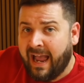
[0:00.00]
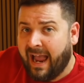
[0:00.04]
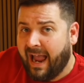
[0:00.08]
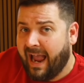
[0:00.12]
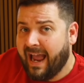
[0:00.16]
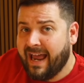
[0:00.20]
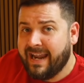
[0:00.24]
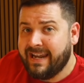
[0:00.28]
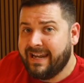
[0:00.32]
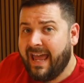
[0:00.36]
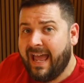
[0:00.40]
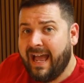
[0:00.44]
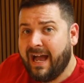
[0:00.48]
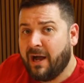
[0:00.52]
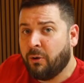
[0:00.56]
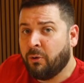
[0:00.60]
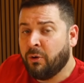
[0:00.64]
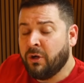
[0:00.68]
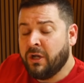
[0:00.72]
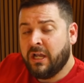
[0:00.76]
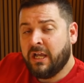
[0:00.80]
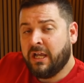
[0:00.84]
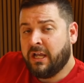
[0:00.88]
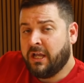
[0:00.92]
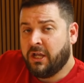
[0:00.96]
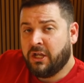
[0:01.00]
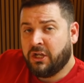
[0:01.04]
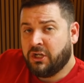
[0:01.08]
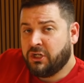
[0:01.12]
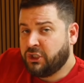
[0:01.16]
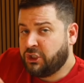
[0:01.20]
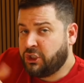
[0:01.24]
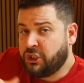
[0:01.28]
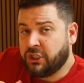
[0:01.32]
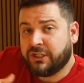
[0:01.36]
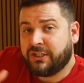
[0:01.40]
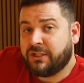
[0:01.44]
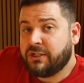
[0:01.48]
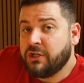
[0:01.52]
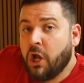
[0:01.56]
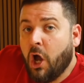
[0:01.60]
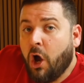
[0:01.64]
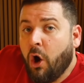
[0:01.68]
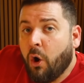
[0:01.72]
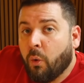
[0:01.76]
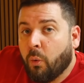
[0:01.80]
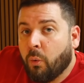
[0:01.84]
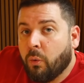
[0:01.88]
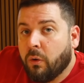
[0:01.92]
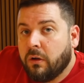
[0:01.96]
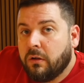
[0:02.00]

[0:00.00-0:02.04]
And now, just no.